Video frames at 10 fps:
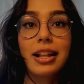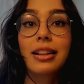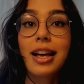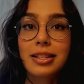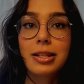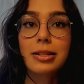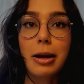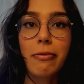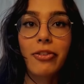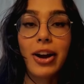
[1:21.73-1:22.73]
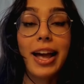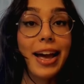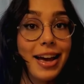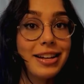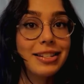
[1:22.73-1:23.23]
less discomfort,
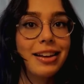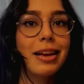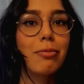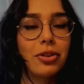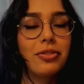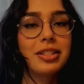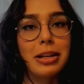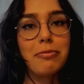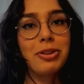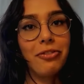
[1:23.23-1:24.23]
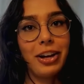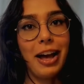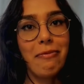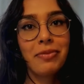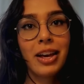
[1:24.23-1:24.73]
and improved sleep, don't
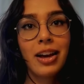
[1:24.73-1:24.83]
forget.